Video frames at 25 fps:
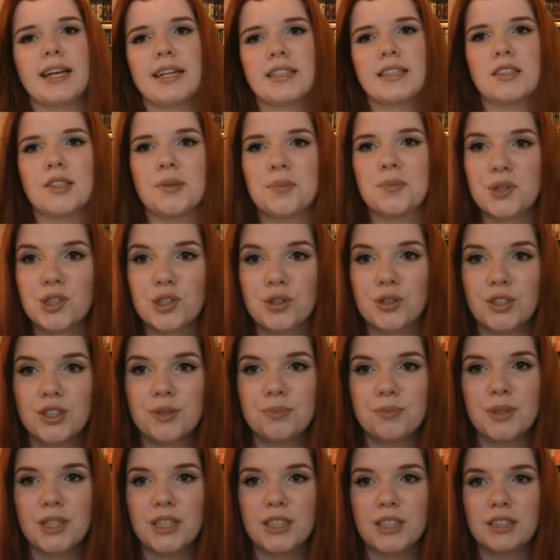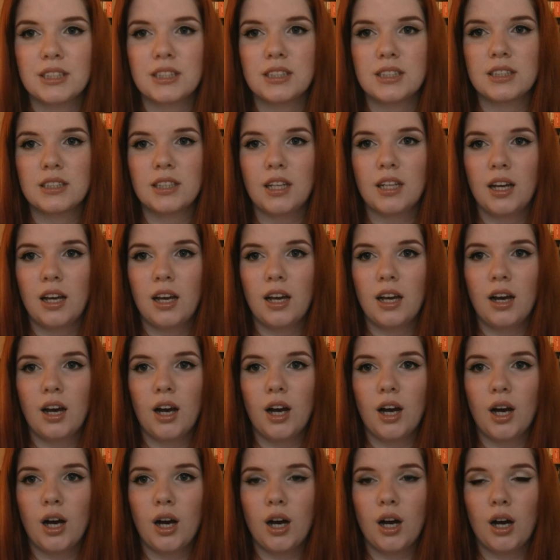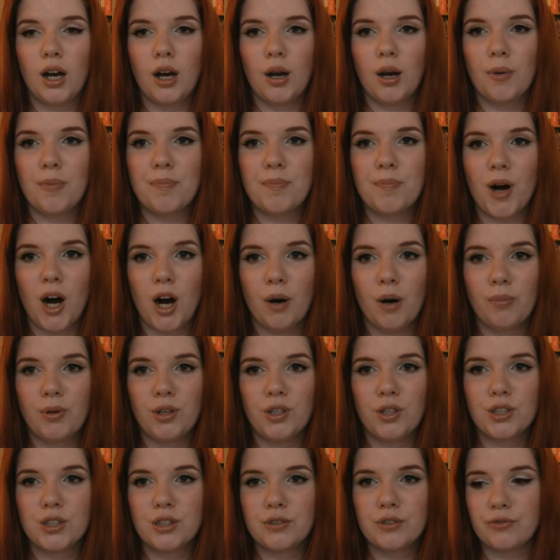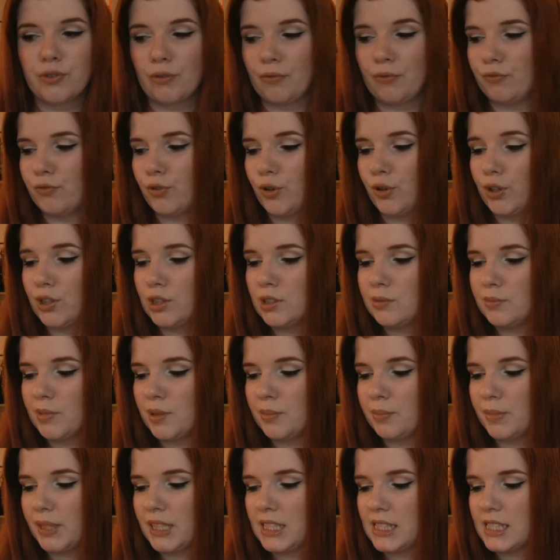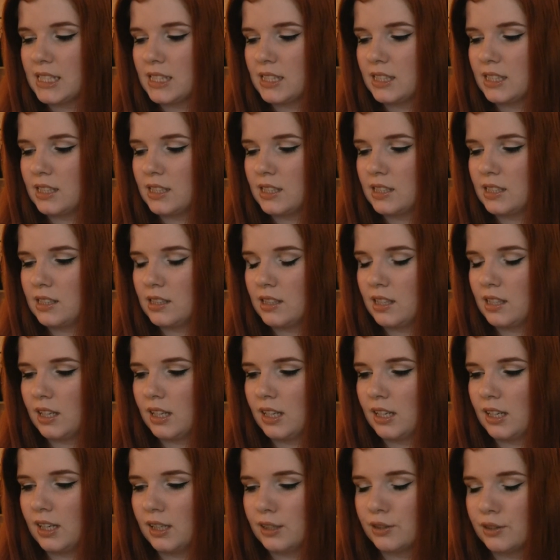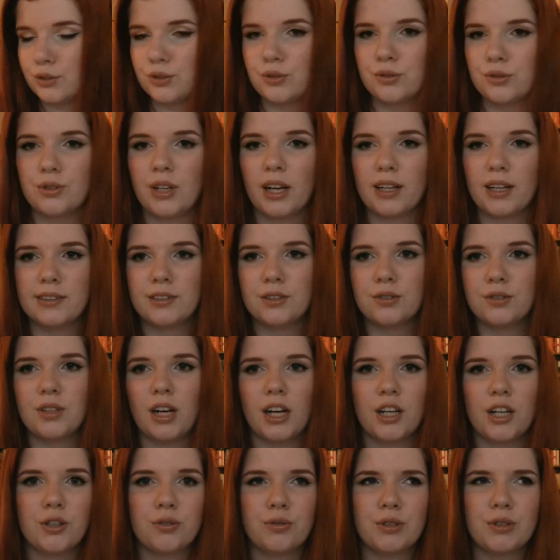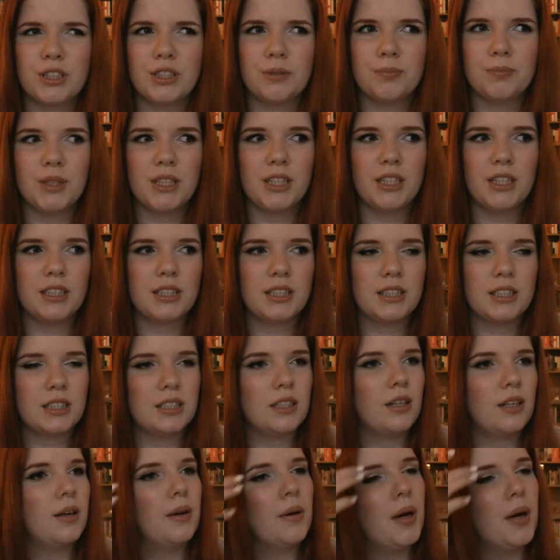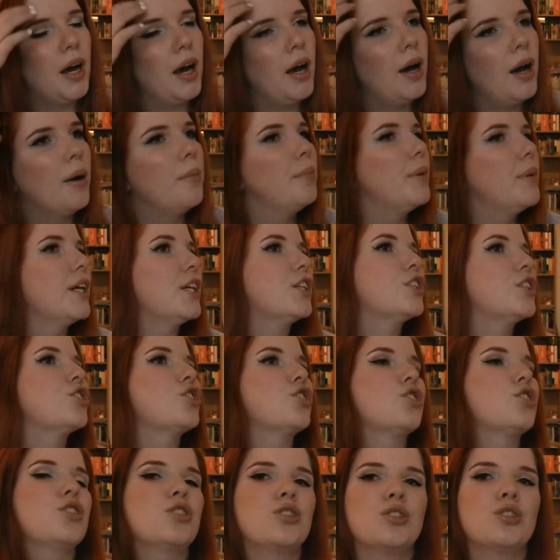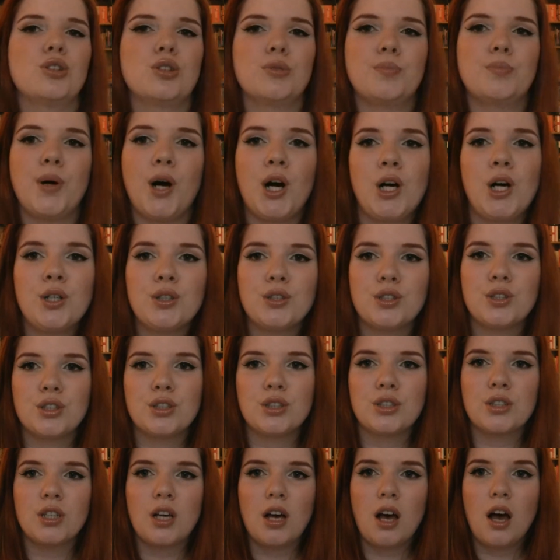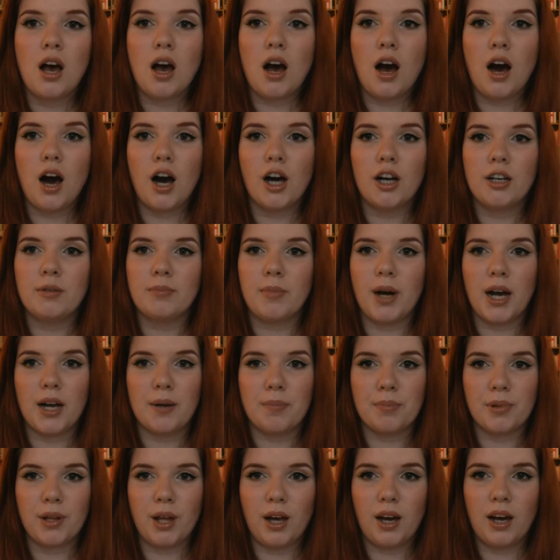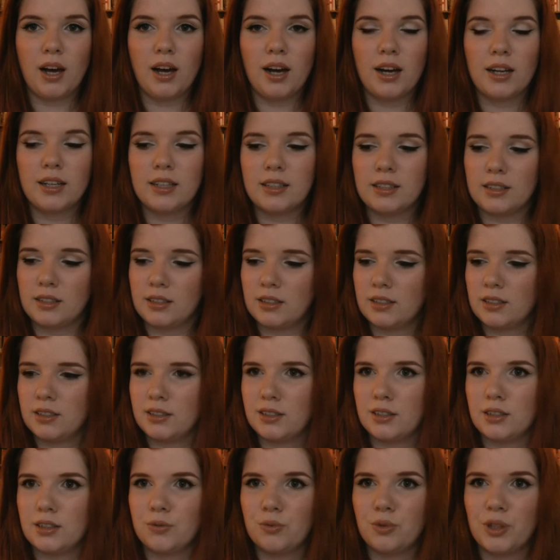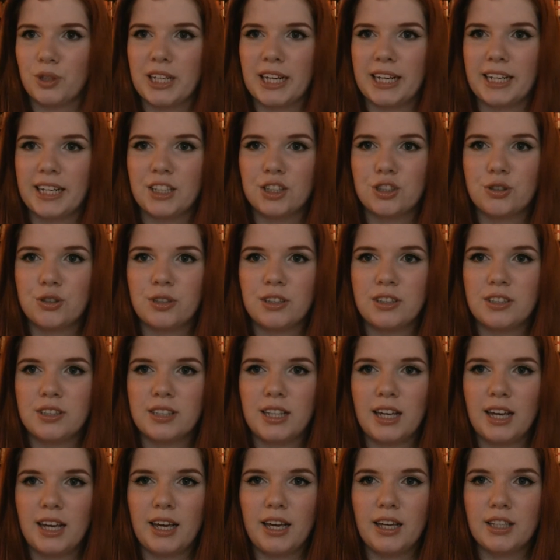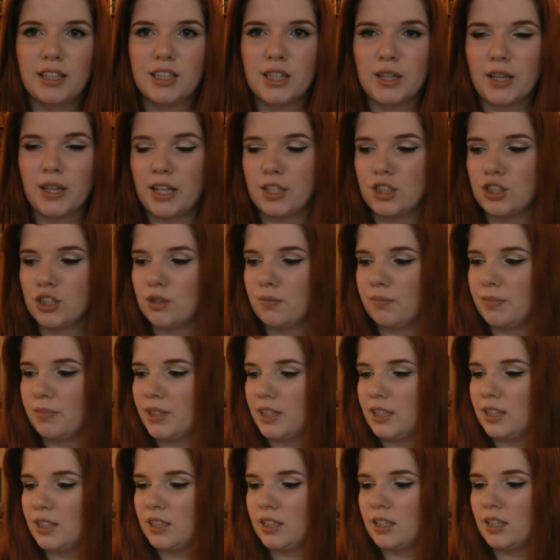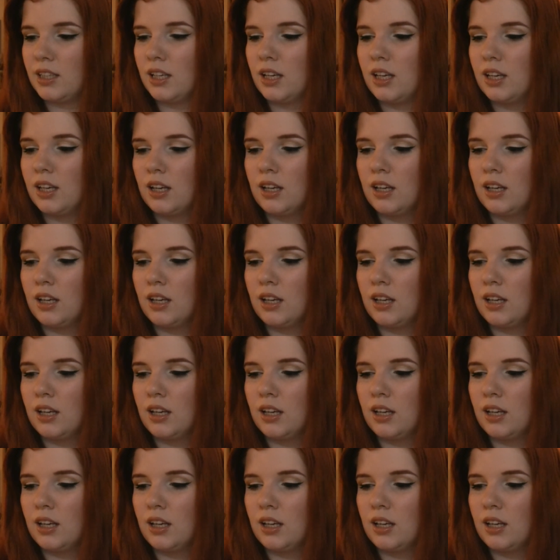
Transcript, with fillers: get some Christmas uh, baubles from Fortnum and Mason, and I do I'll do a Christmas uh, picture post on my blog. We're getting a treat today, so that should be